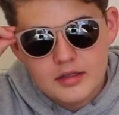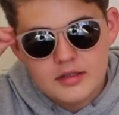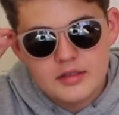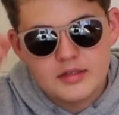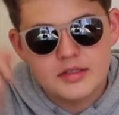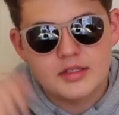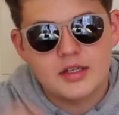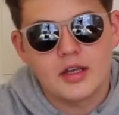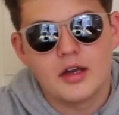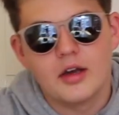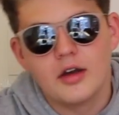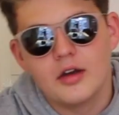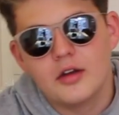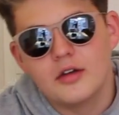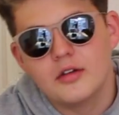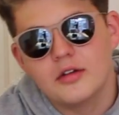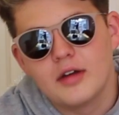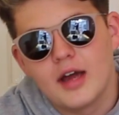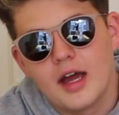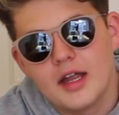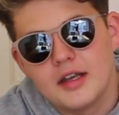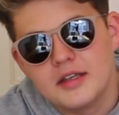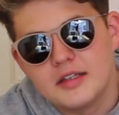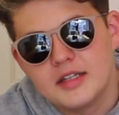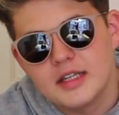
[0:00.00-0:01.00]
So,
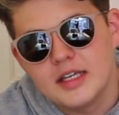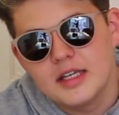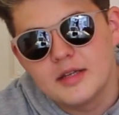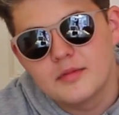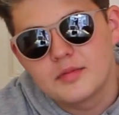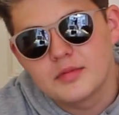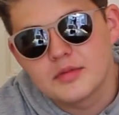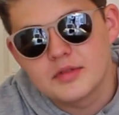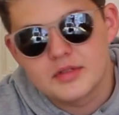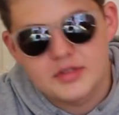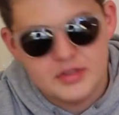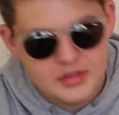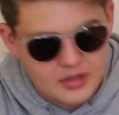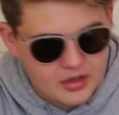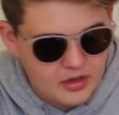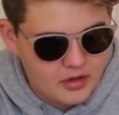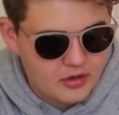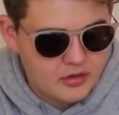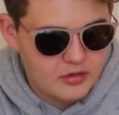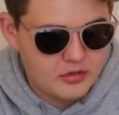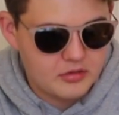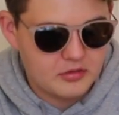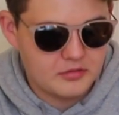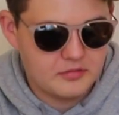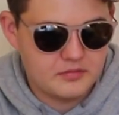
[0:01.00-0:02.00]
and deep,
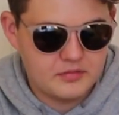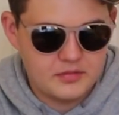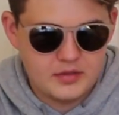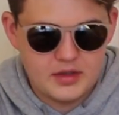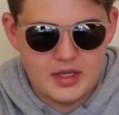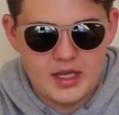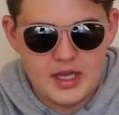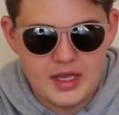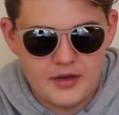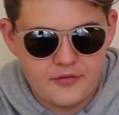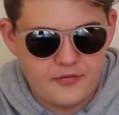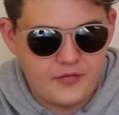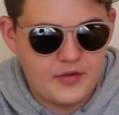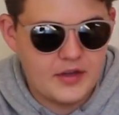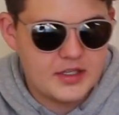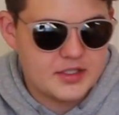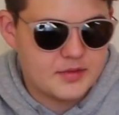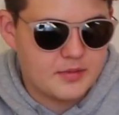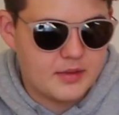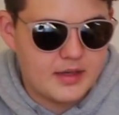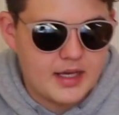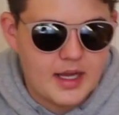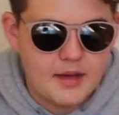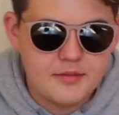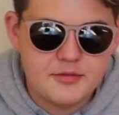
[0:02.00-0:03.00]
so it fits
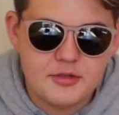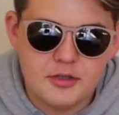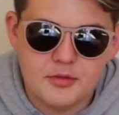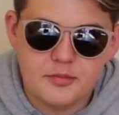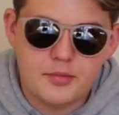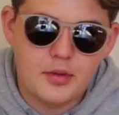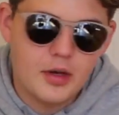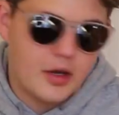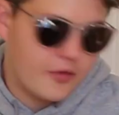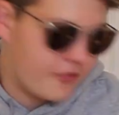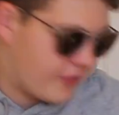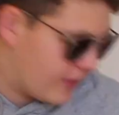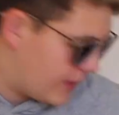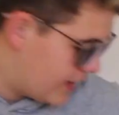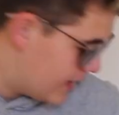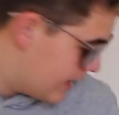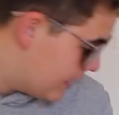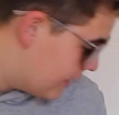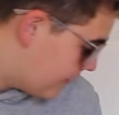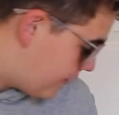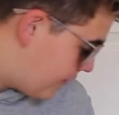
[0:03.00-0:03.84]
my laptop perfectly.